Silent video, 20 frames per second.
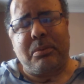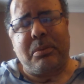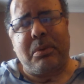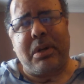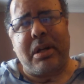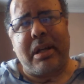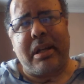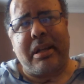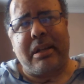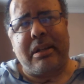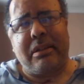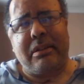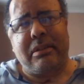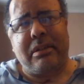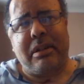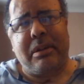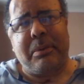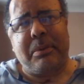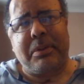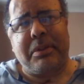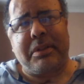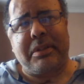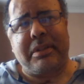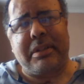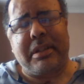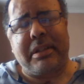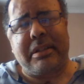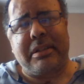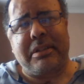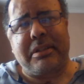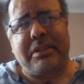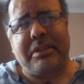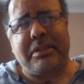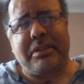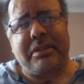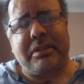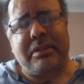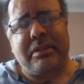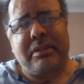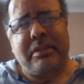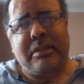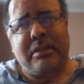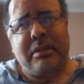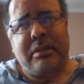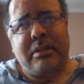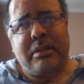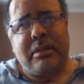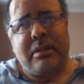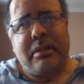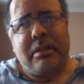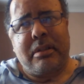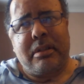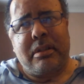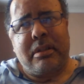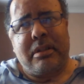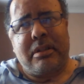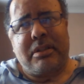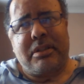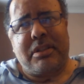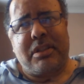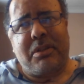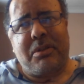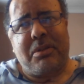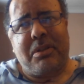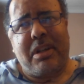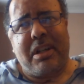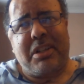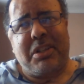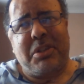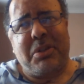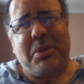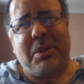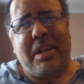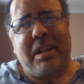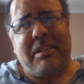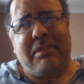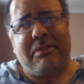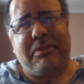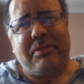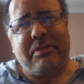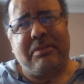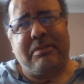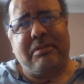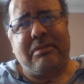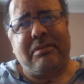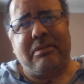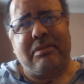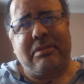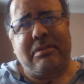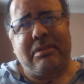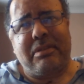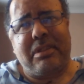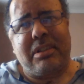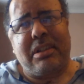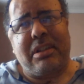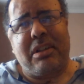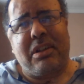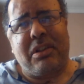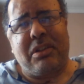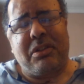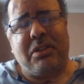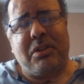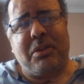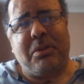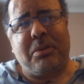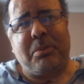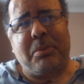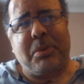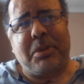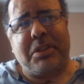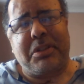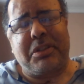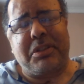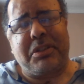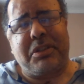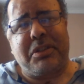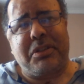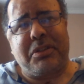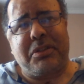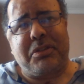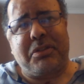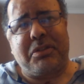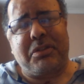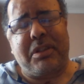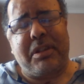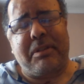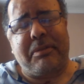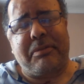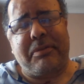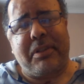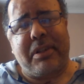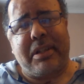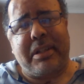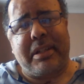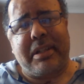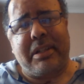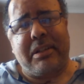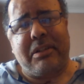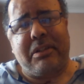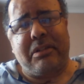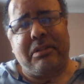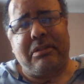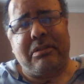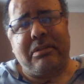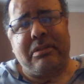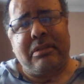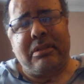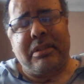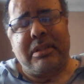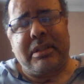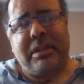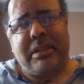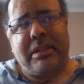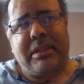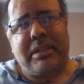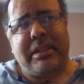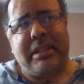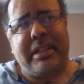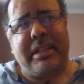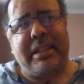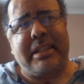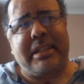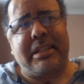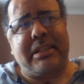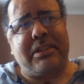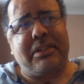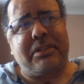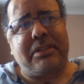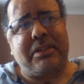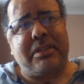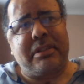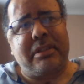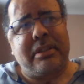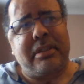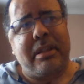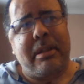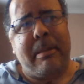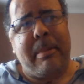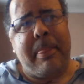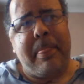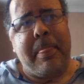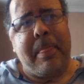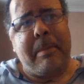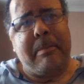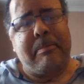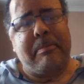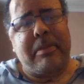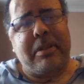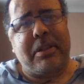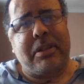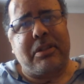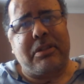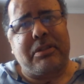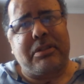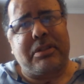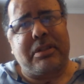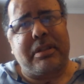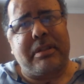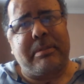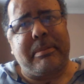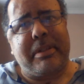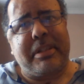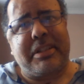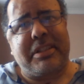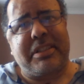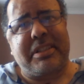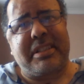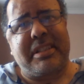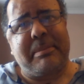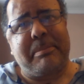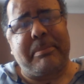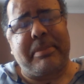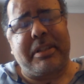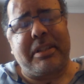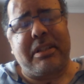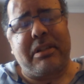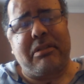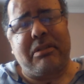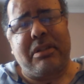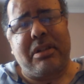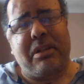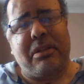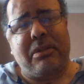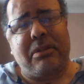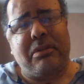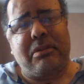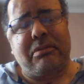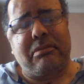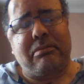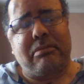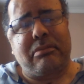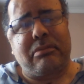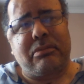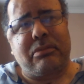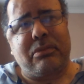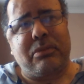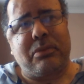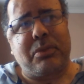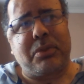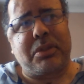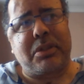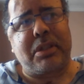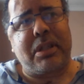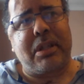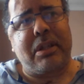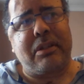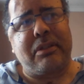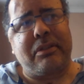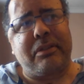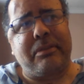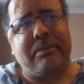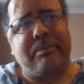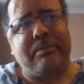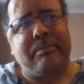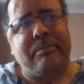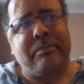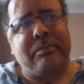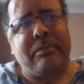why I would have done this. So I do have a lot of work to do to try and find out details, because I just simply don't know what's going on.